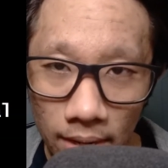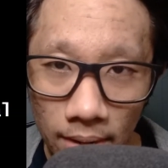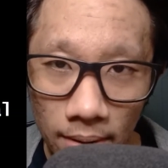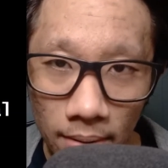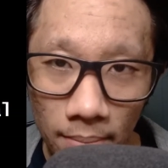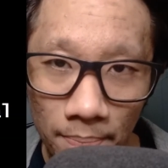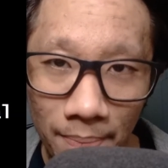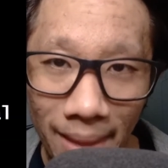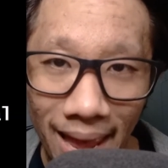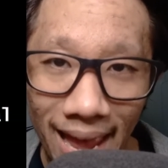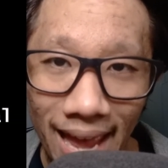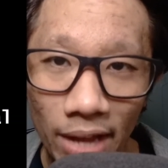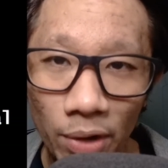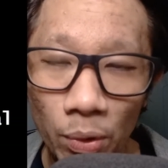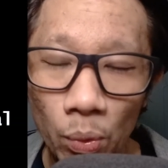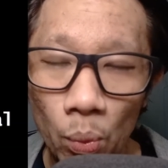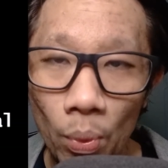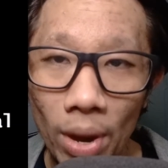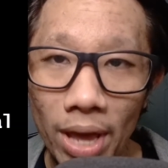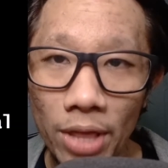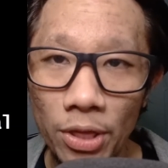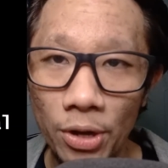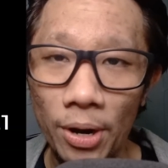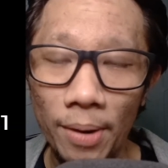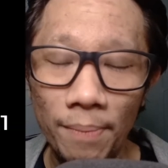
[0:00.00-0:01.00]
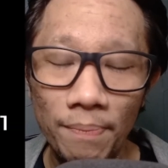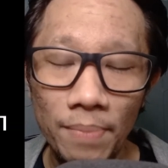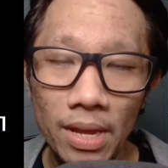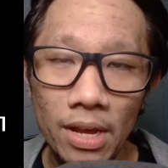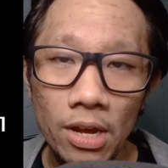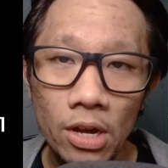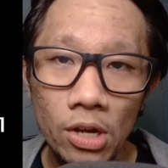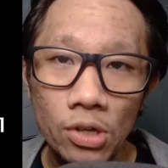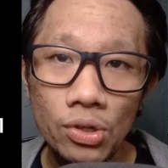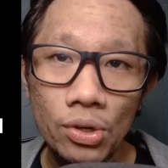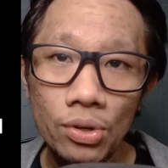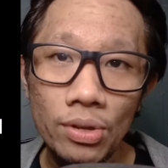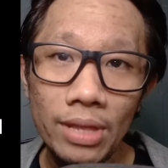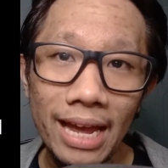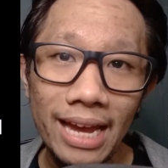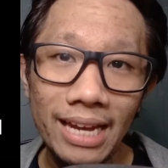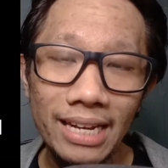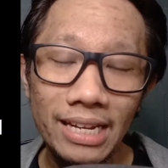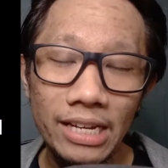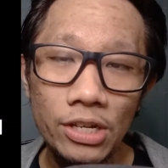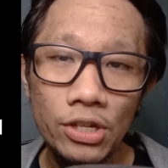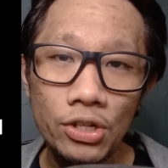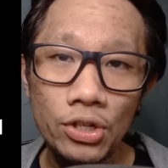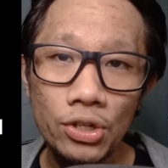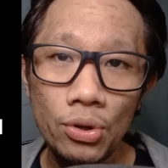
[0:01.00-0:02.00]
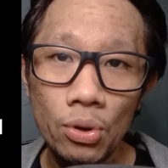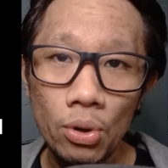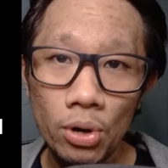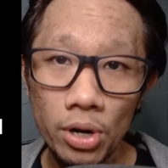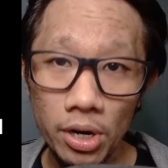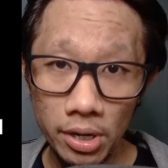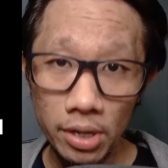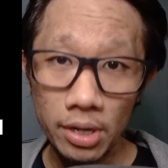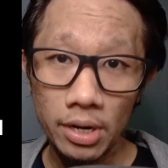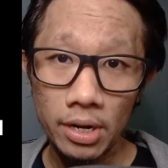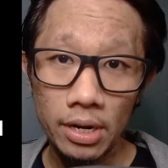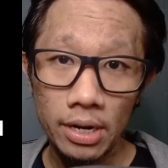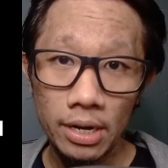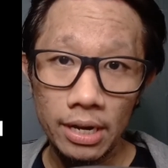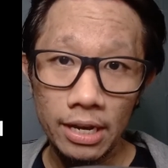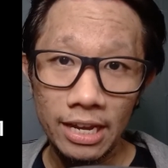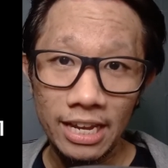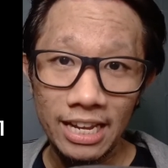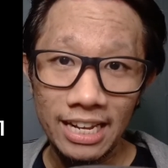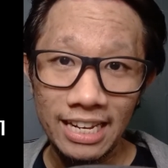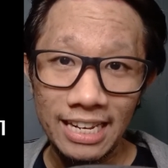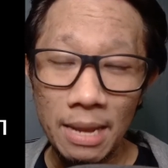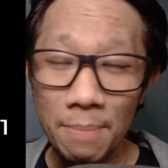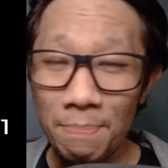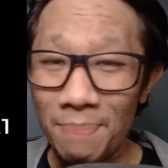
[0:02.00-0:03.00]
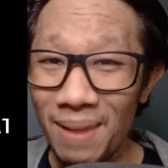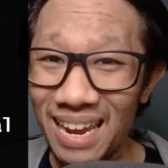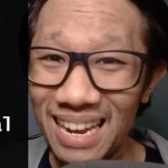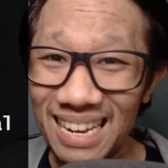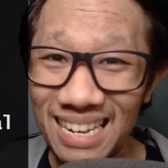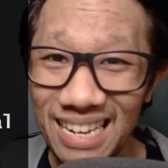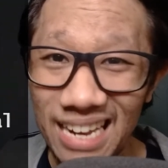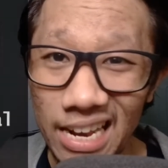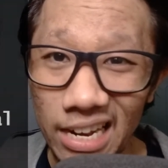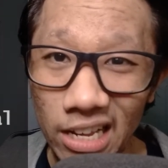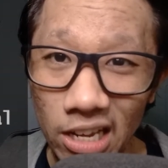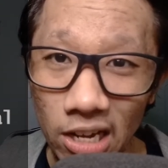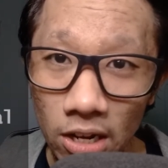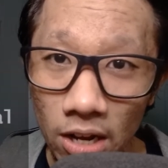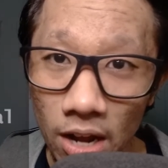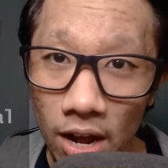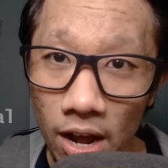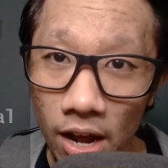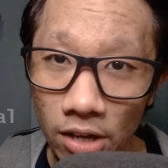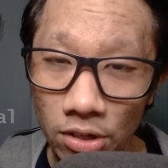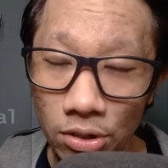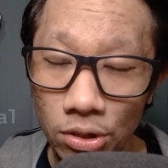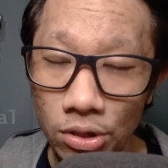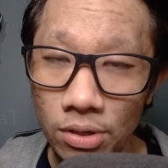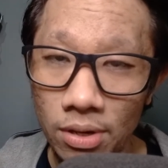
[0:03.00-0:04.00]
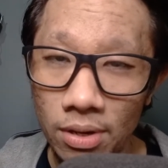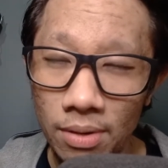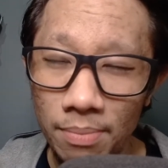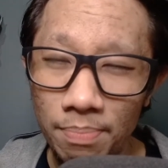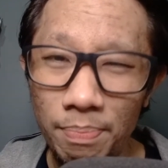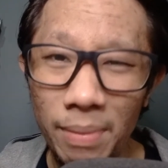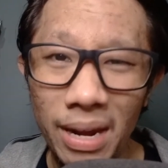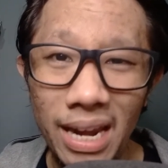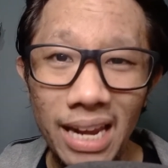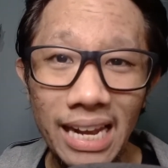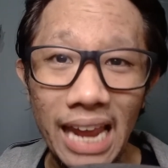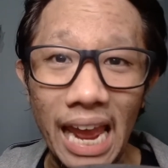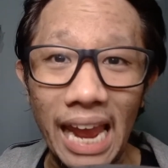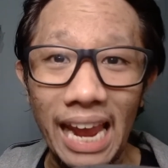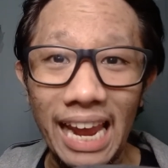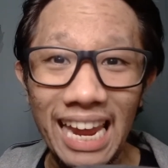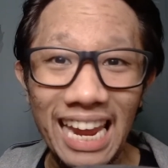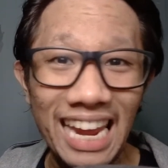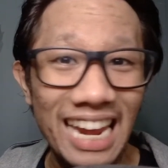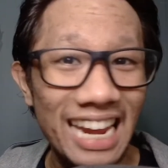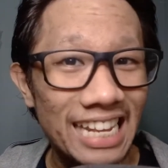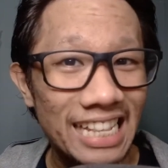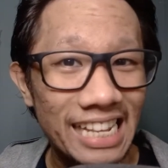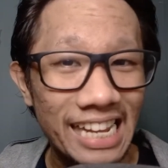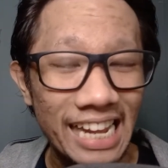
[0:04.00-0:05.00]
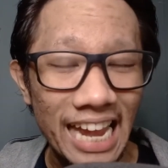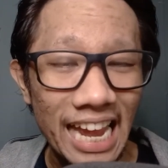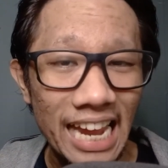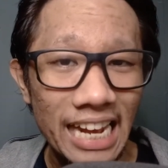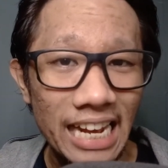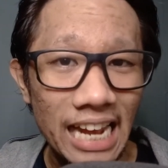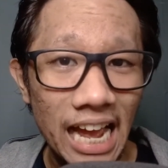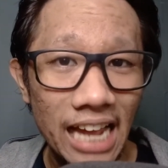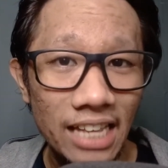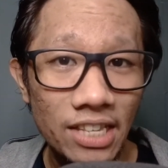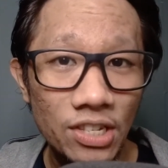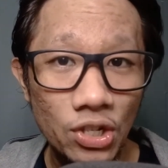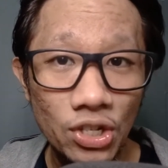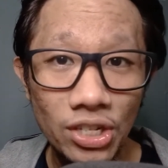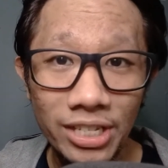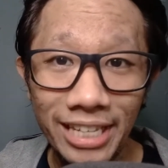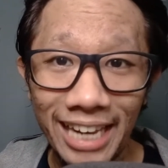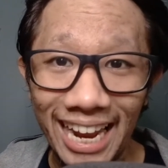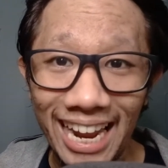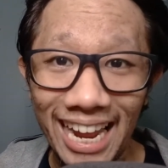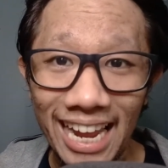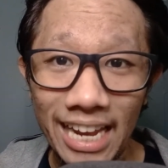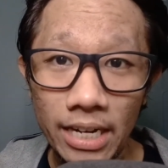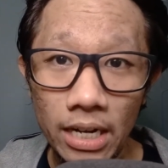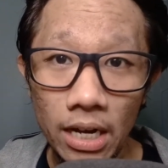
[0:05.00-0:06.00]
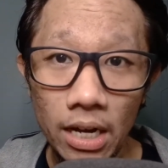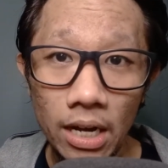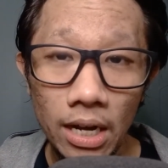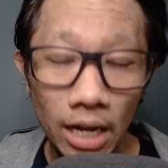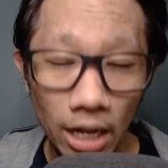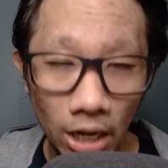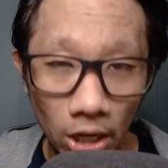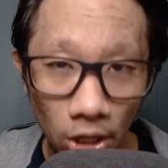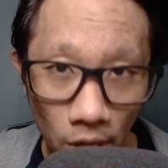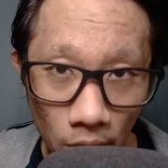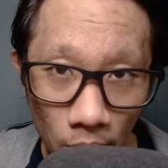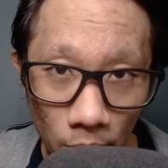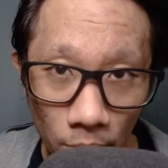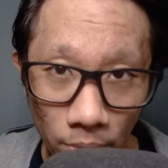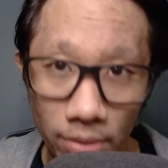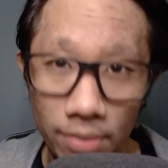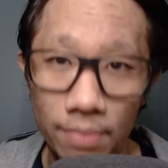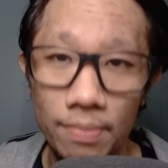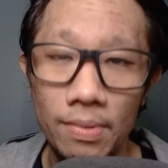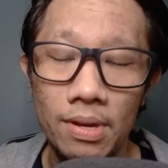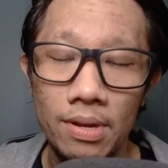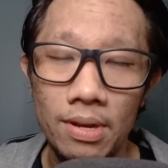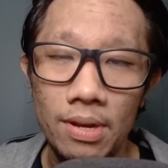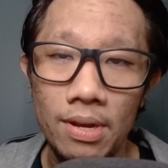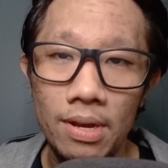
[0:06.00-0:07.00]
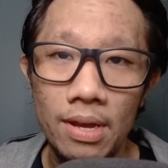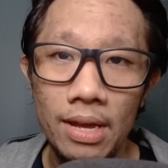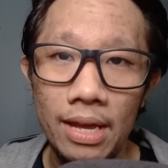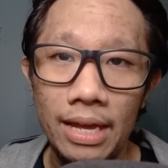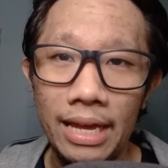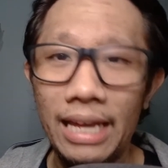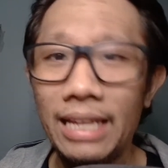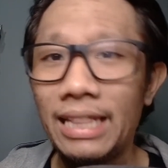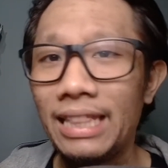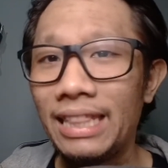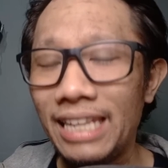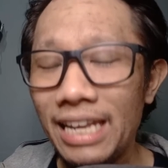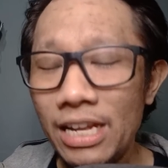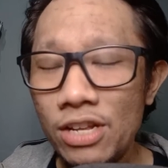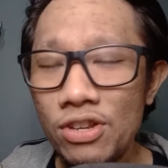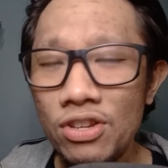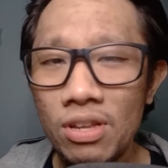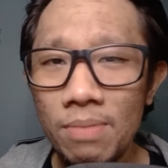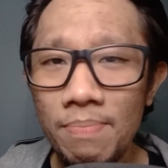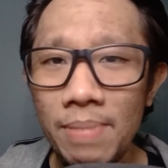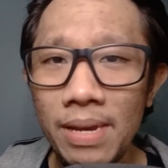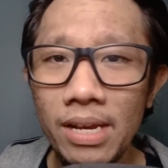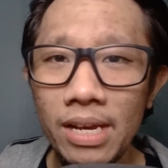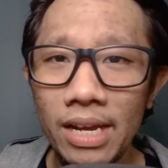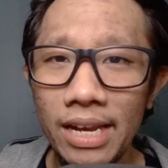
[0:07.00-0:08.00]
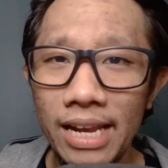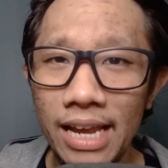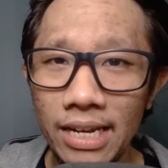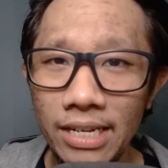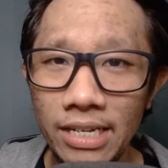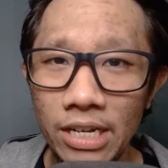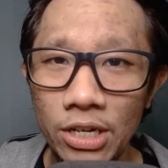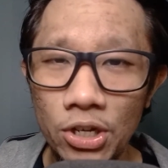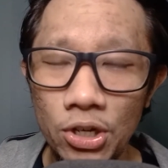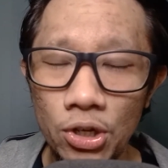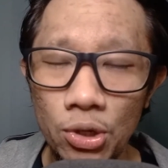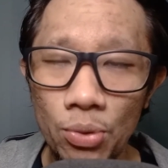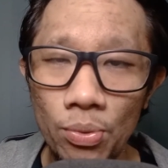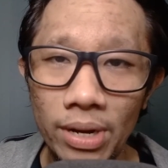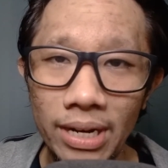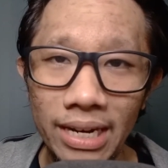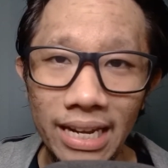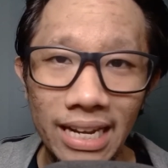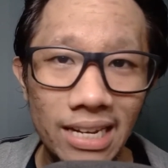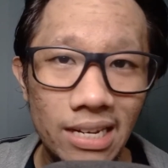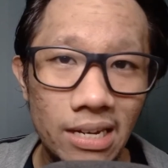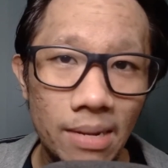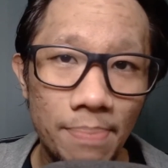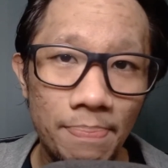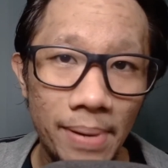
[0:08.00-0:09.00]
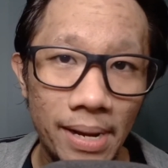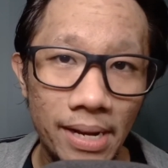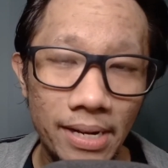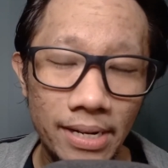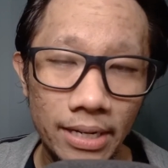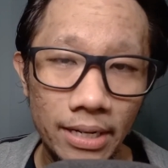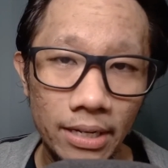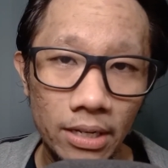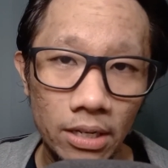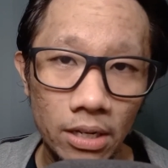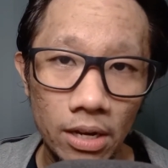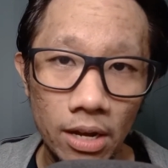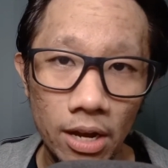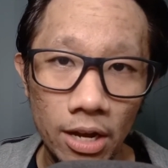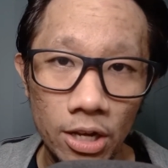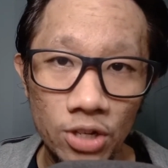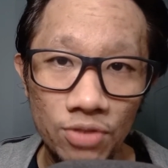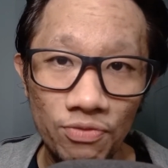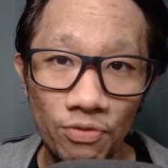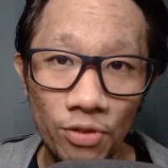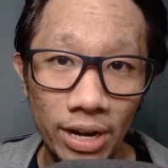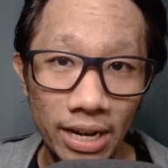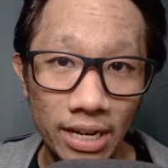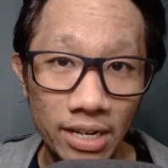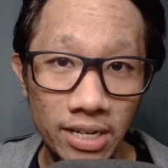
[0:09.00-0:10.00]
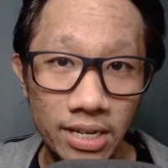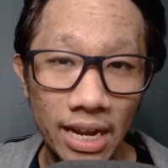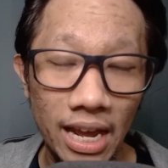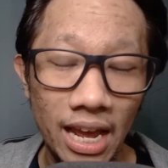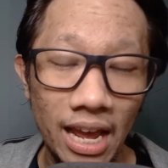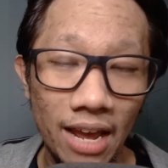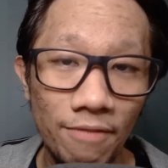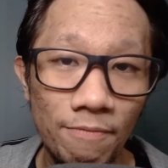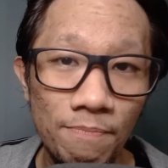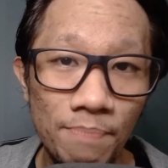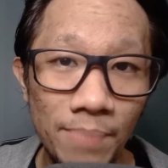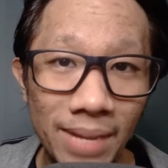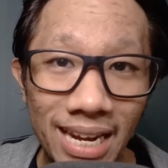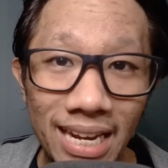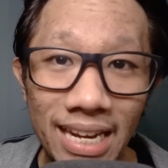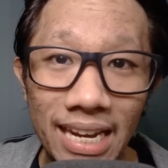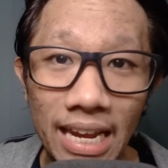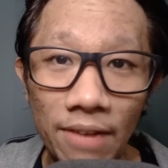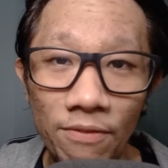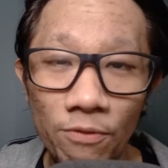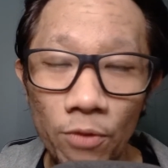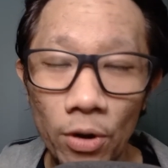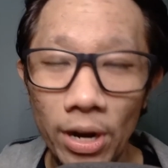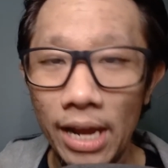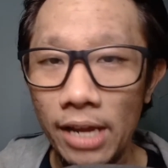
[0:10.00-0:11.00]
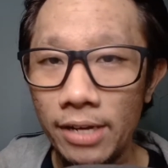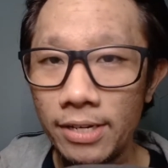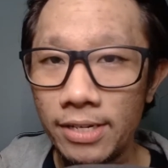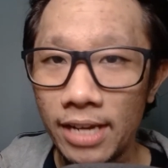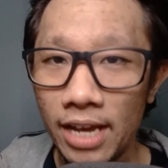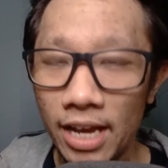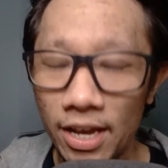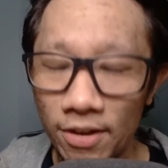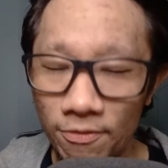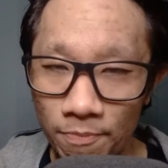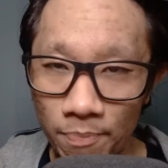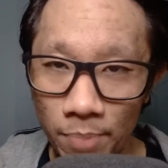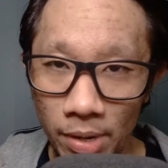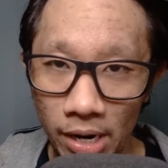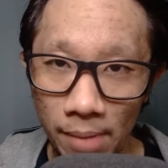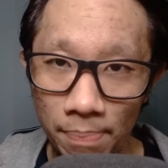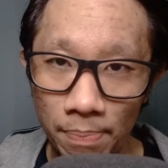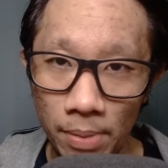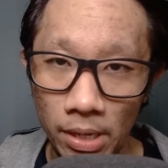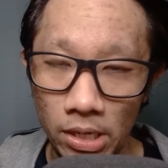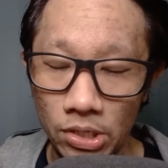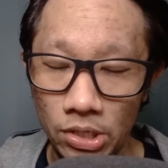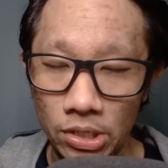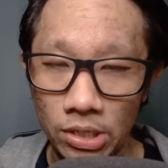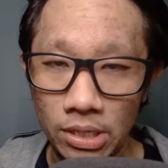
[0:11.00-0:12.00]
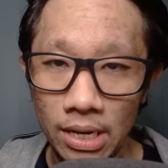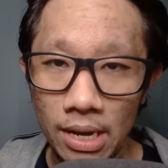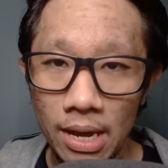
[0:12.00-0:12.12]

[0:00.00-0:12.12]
bad weather. So that is your dependent clause, meaning it cannot stand alone. It needs to be connected to an independent clause for it to have meaning, for it to have purpose.